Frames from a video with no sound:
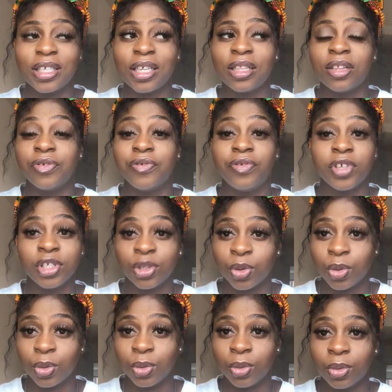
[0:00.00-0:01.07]
in the
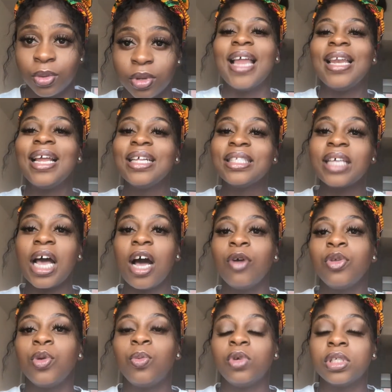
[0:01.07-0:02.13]
physical. Let how
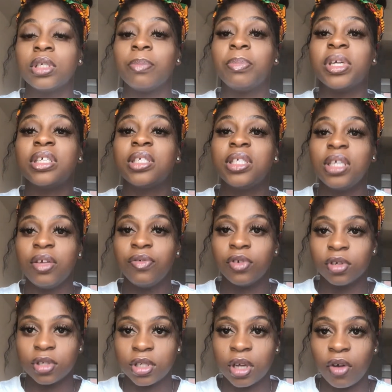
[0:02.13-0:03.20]
you want to perceive
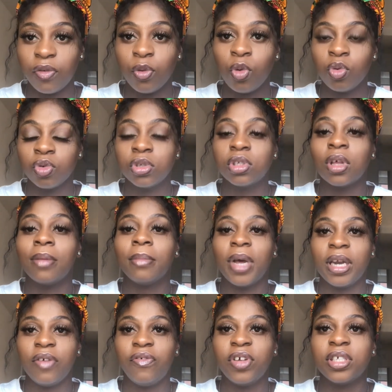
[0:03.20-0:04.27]
yourself also
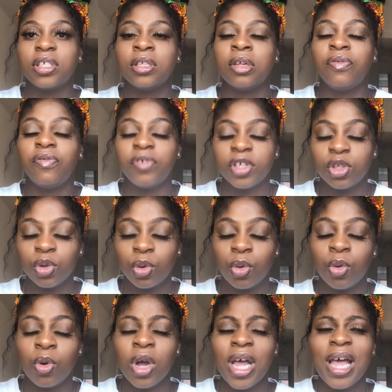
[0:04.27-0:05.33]
manifest in the
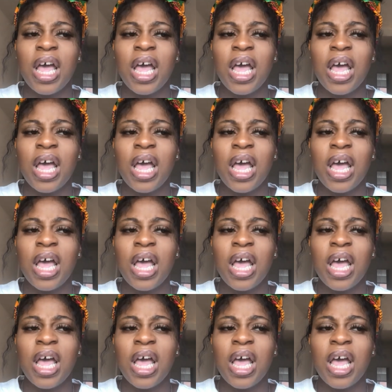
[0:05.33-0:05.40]
physical.